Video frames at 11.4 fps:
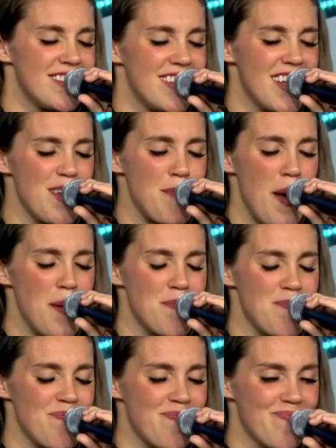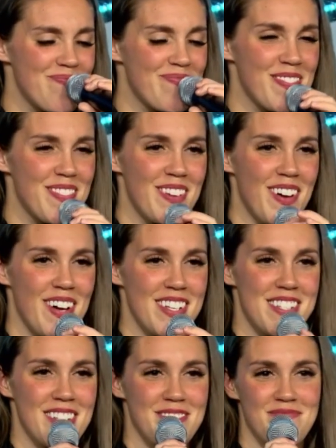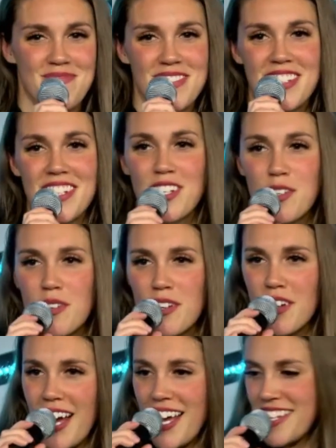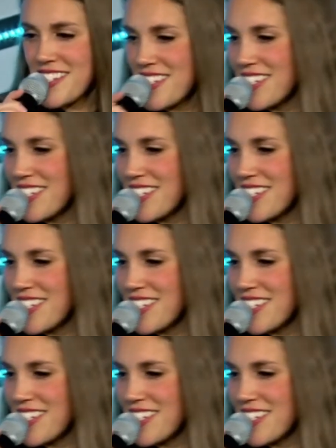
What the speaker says: Amen. Awesome. Cool, you guys.